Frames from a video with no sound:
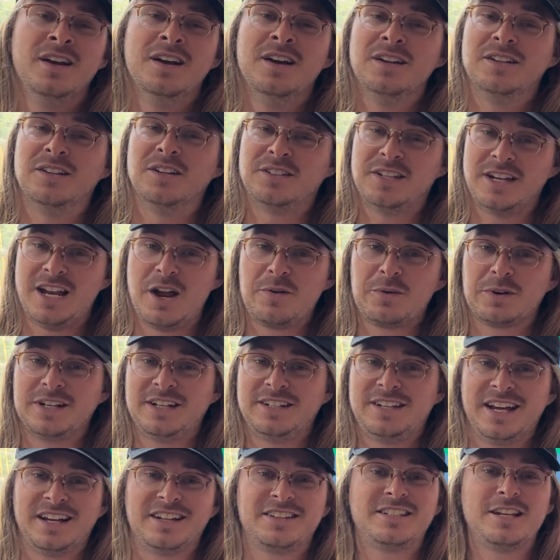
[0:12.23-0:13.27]
So today we're going
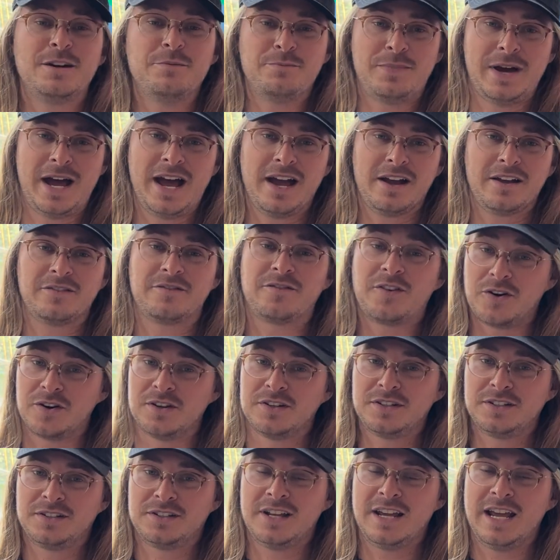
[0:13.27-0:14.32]
to take a step back
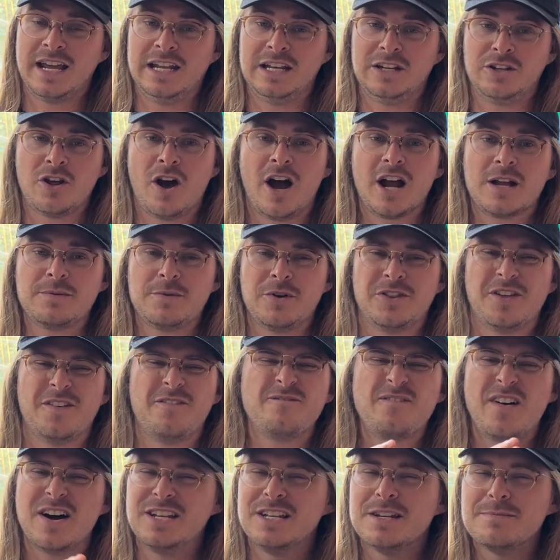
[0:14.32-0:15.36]
first and talk about the
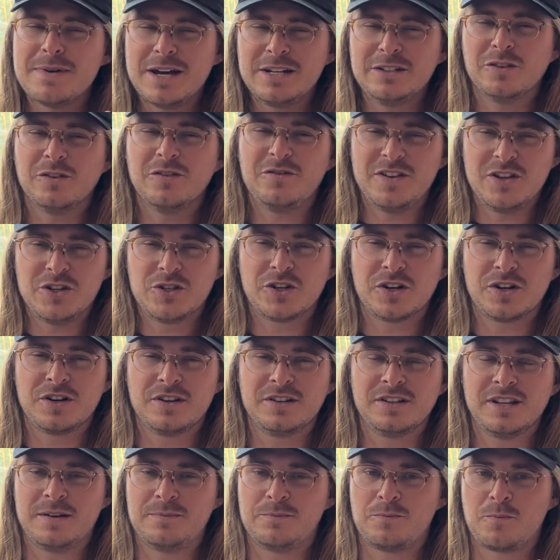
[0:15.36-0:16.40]
fundamental
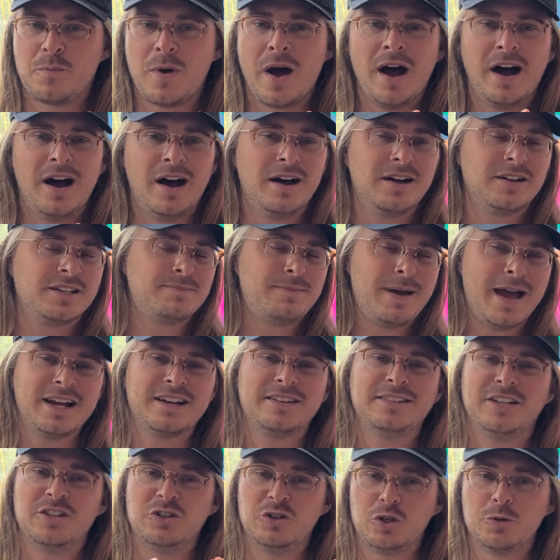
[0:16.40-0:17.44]
features and
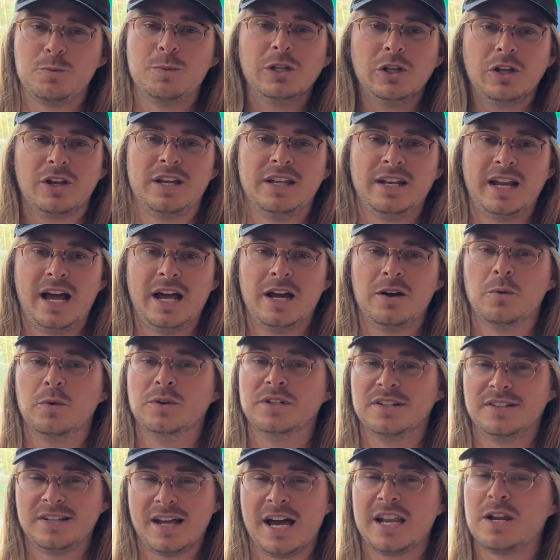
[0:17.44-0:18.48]
specs that you should be looking at when
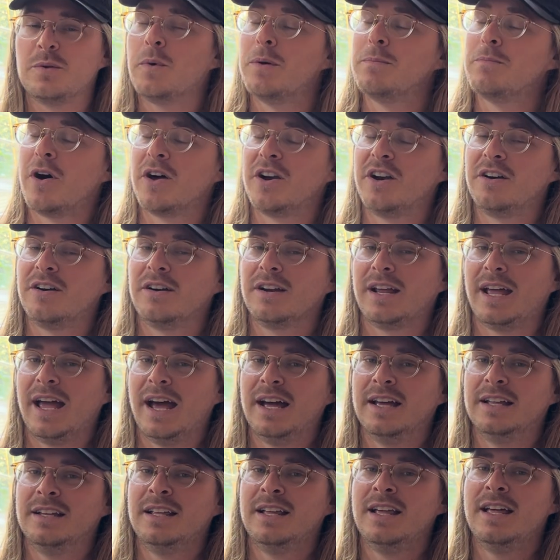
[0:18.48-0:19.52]
deciding what monitor to
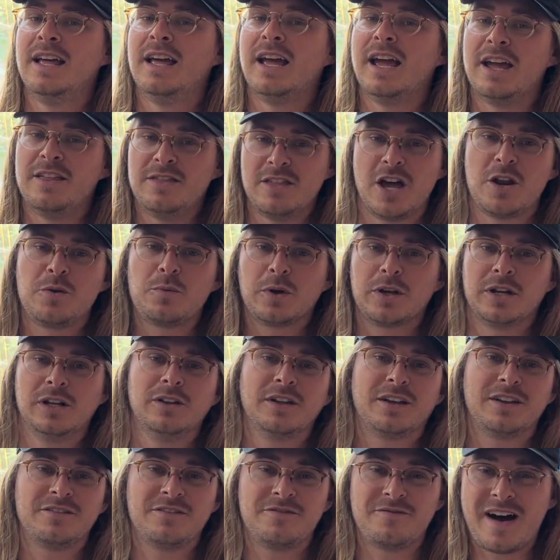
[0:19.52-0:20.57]
get. And then we're going to
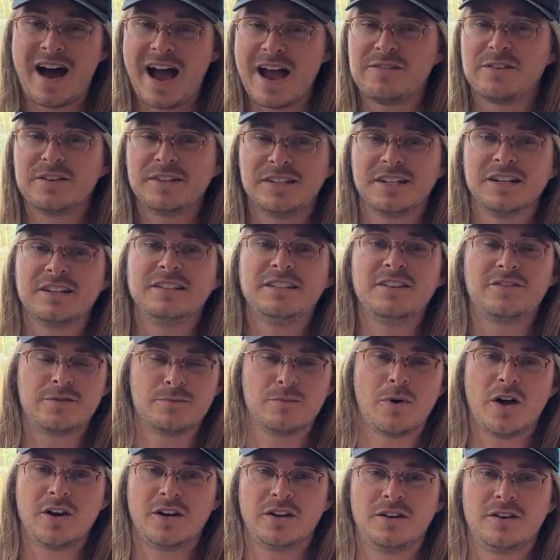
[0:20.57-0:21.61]
look at 5 or 6 different
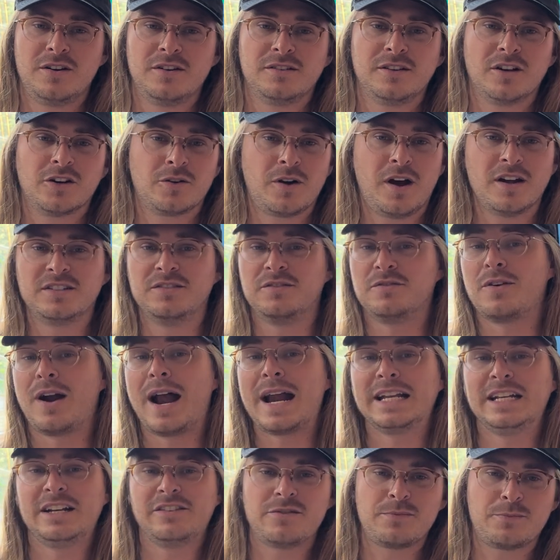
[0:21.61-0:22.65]
monitors across a
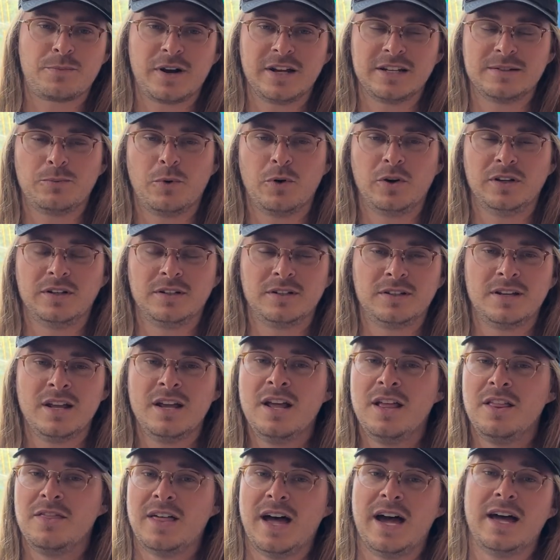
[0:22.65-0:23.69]
variety of different price points
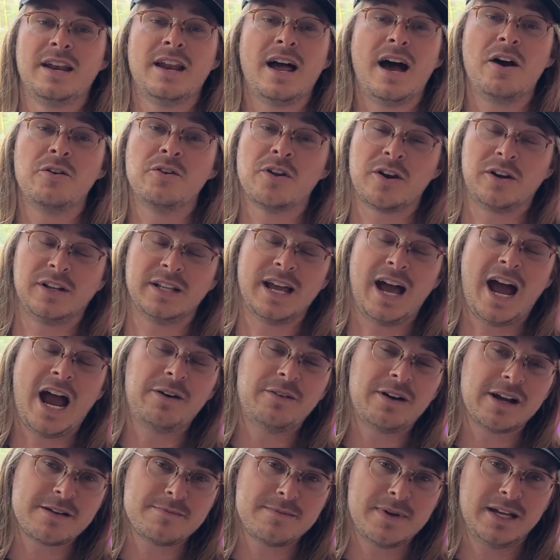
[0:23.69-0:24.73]
that not only I
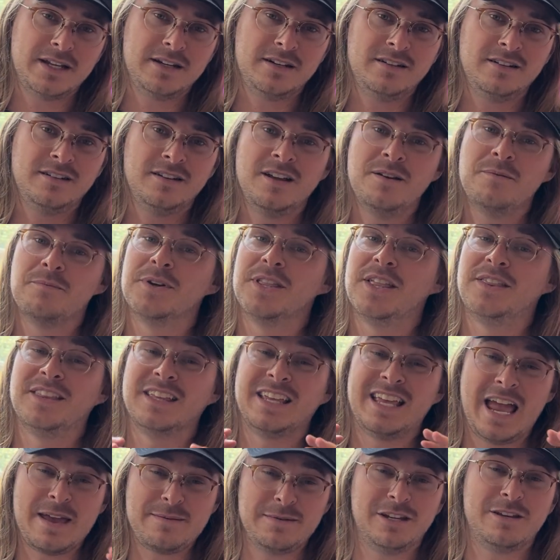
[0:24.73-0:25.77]
recommend, but the
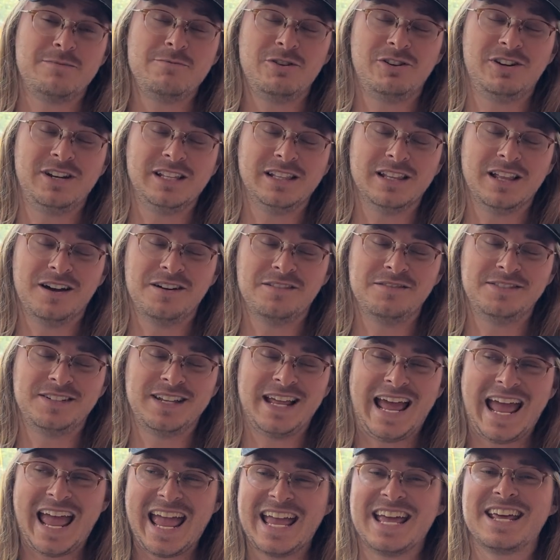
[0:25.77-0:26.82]
gaming community loves
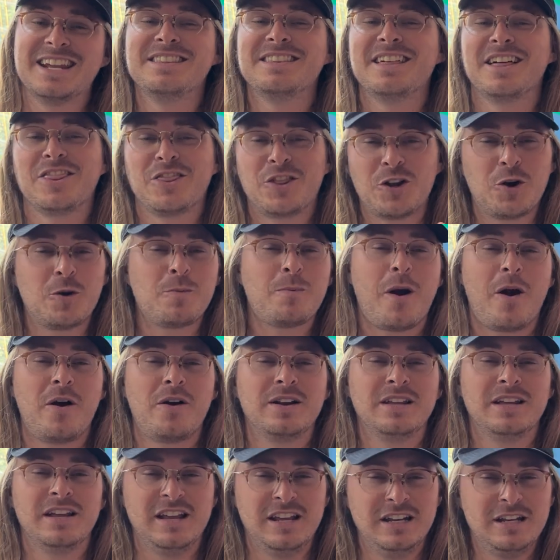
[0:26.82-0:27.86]
and
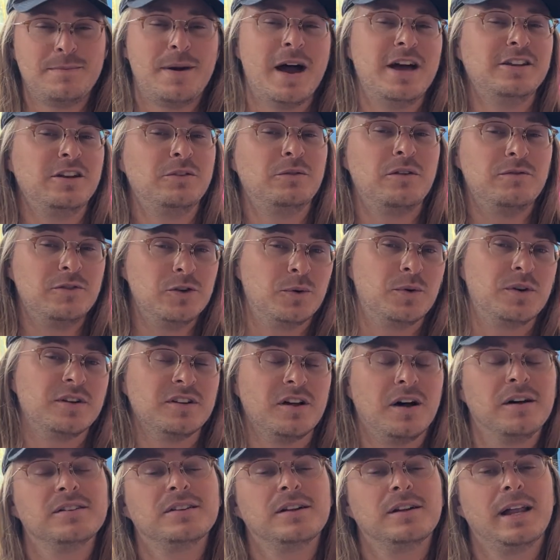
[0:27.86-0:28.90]
third-party independent reviewers
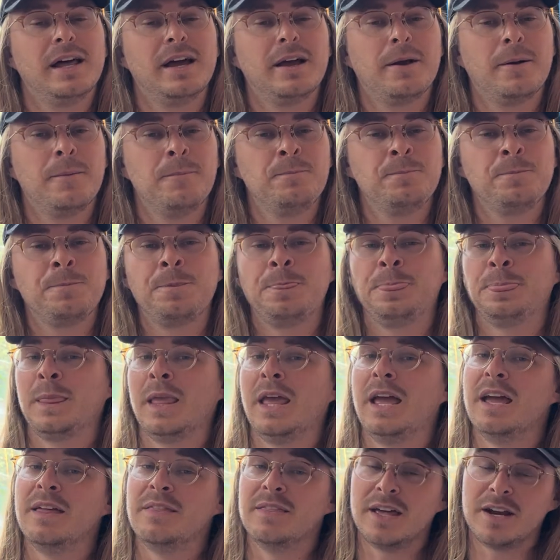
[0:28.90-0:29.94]
also like.
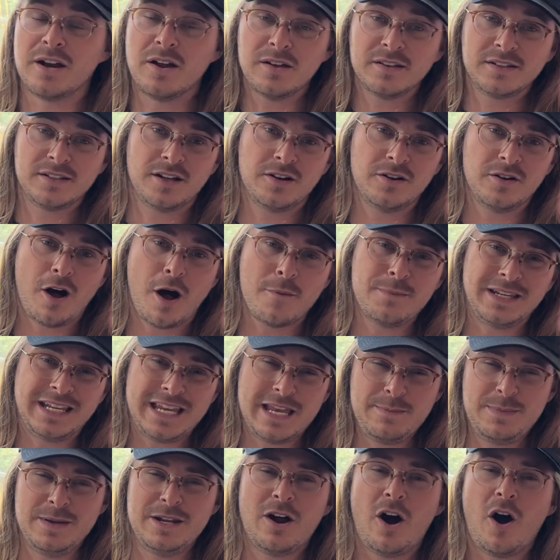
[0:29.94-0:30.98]
And then also, I'll be
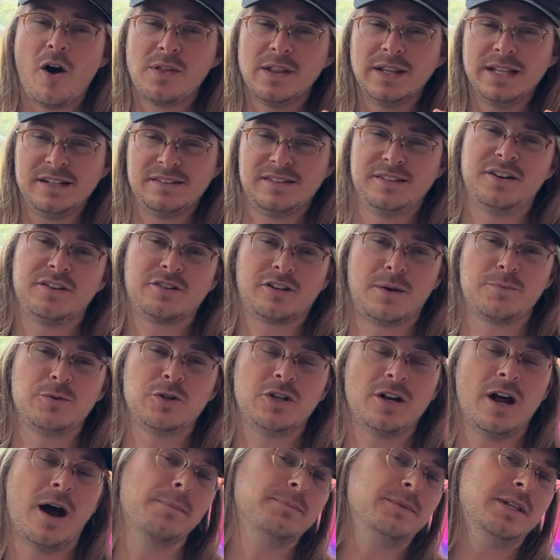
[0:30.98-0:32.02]
keeping all the links in the
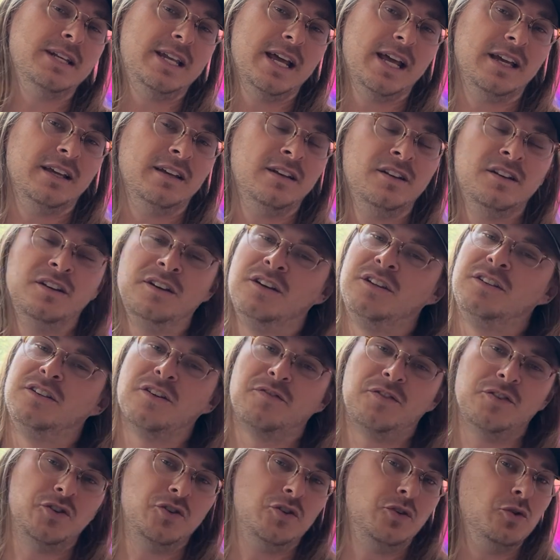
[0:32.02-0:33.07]
description up to date. So
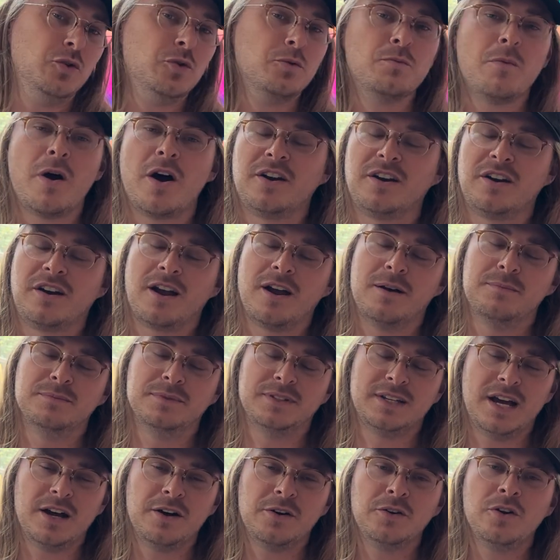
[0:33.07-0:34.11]
if a new monitor comes
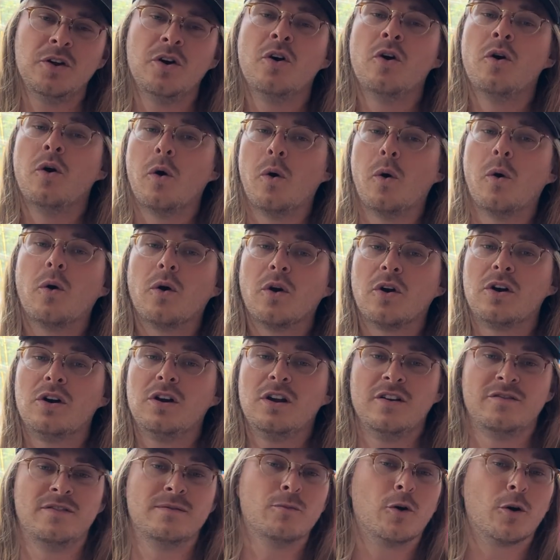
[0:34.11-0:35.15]
out, or
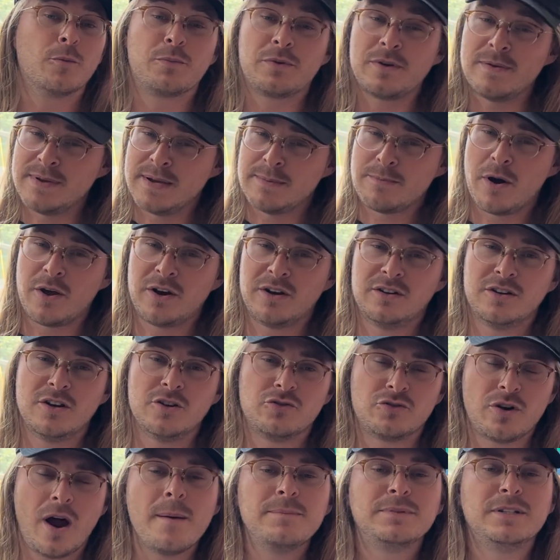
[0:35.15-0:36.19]
if a more premium monitor
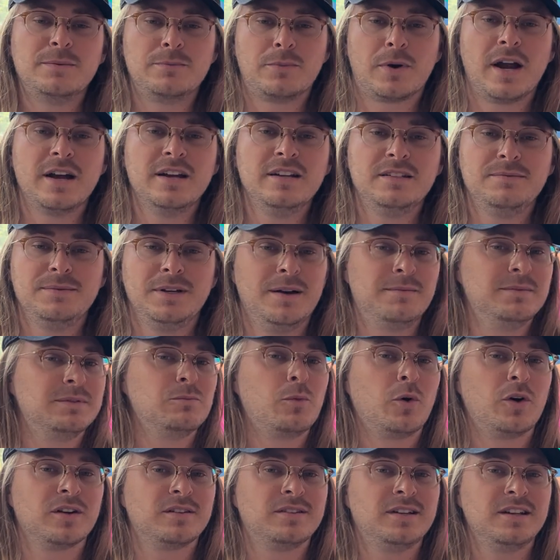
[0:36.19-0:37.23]
drops in price and becomes
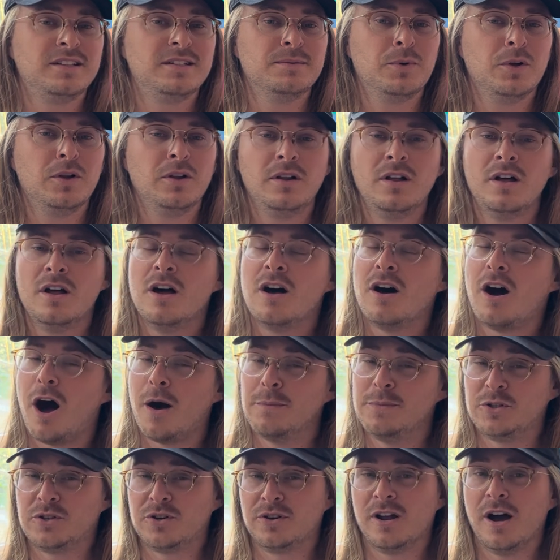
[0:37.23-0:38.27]
more accessible, I'll
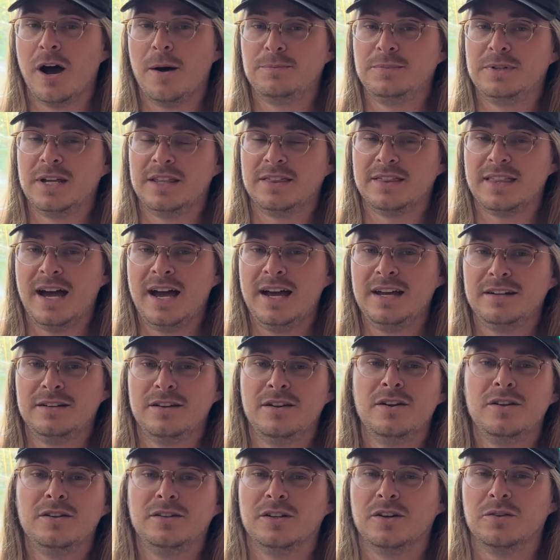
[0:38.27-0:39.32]
be sure to update that.
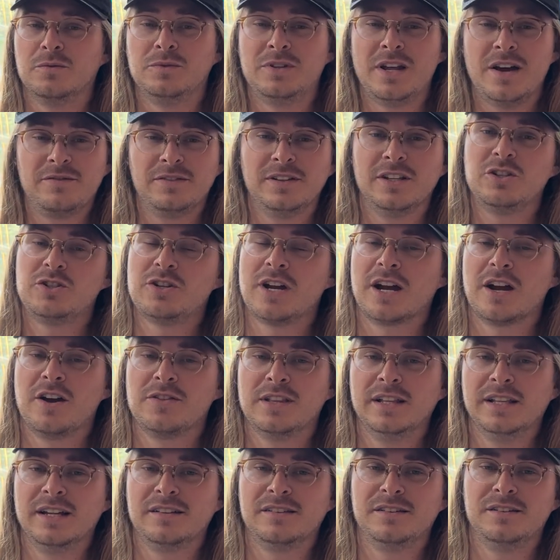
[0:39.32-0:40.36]
So definitely check out
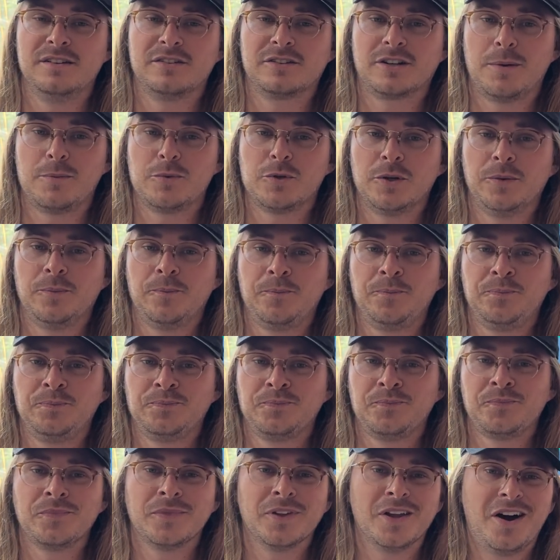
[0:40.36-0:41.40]
the links in the description.
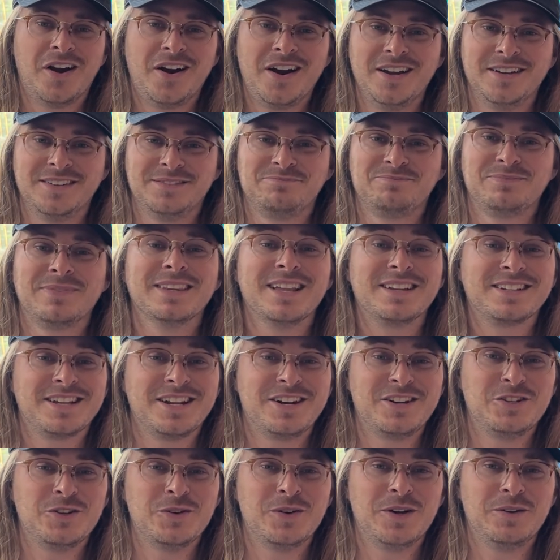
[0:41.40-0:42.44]
All right, let's get
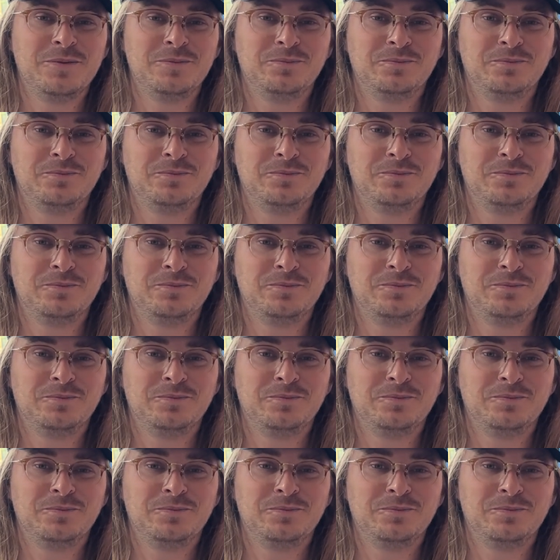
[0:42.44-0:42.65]
into it.